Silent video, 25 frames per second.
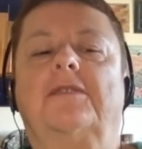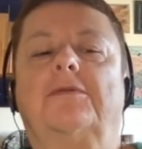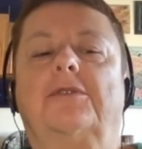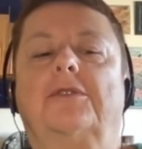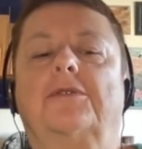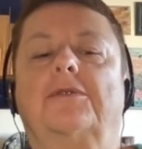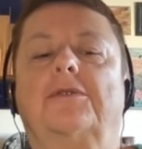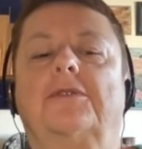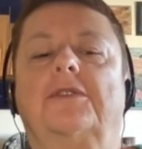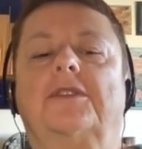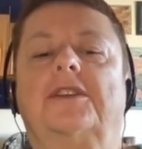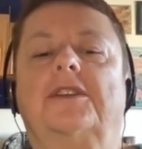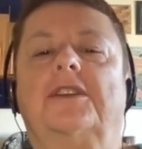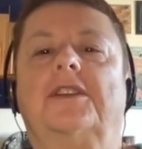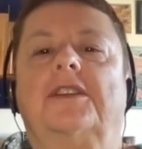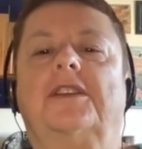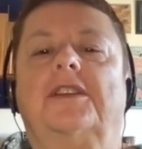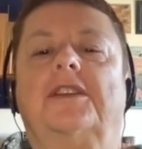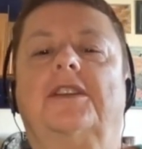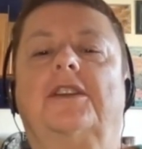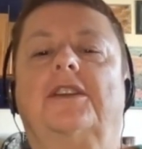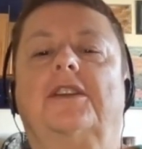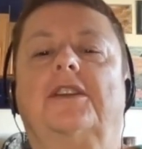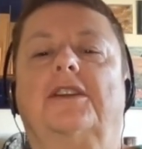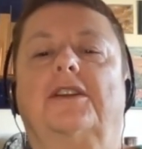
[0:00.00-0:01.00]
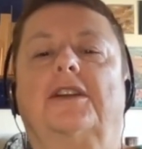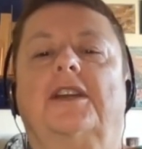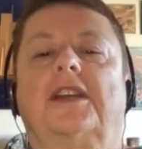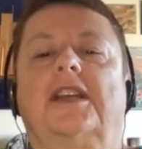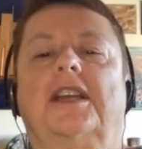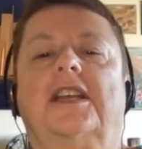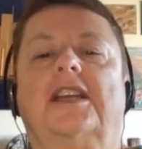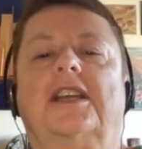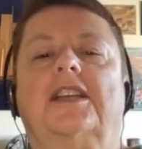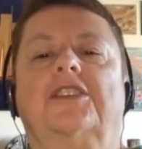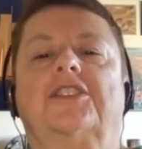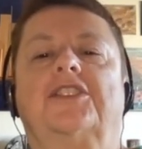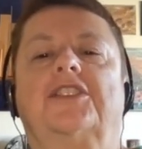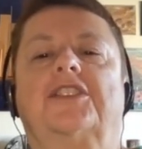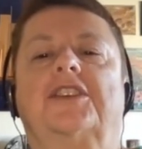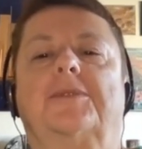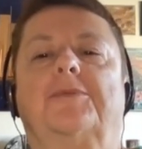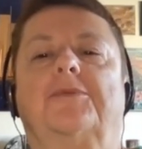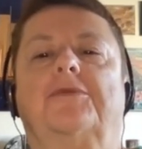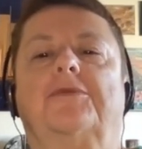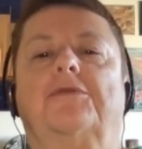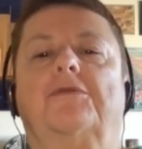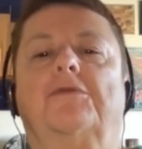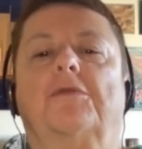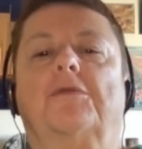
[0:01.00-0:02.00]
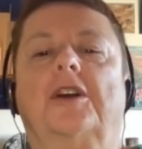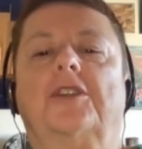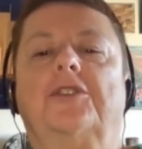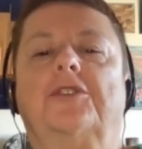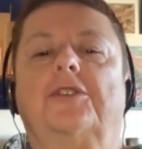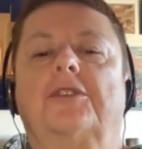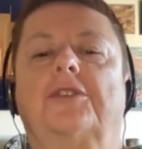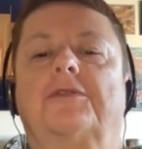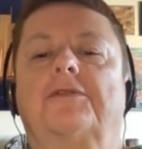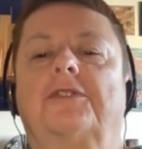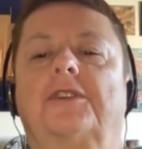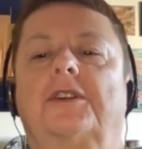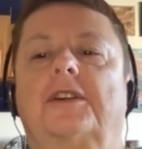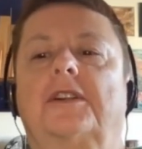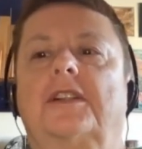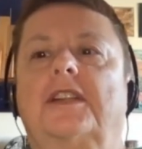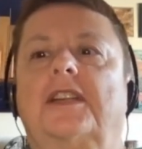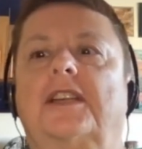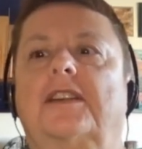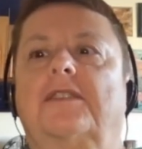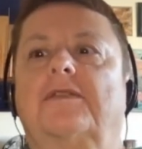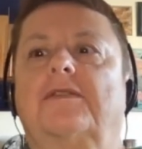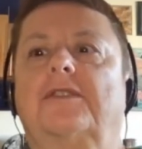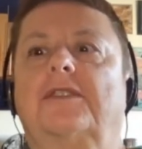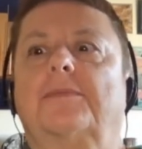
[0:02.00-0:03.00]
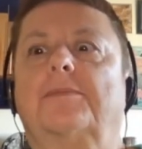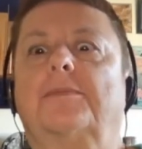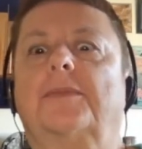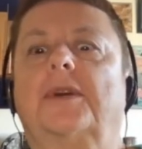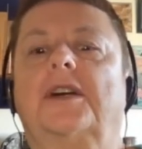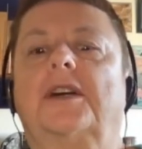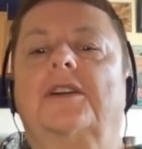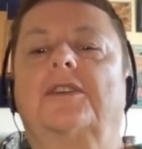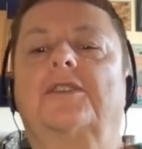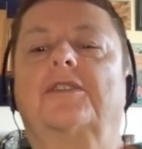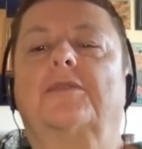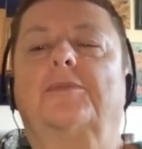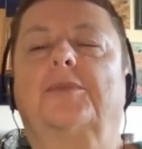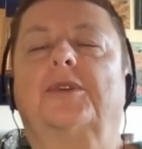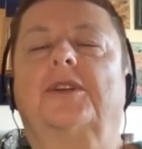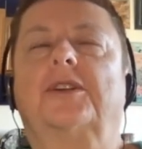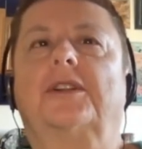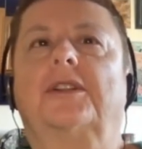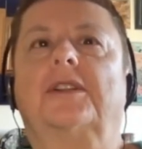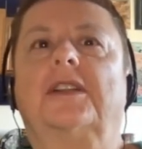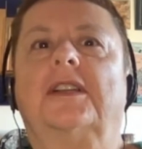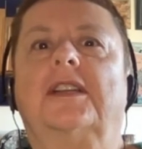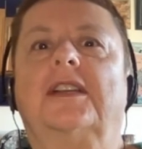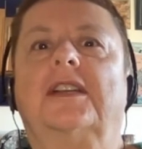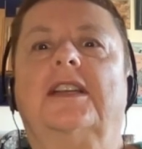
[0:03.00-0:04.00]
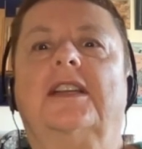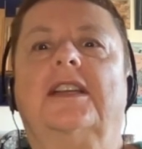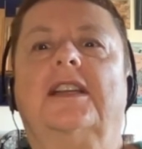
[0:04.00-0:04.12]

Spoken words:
We're going to hear some wonderful and remarkable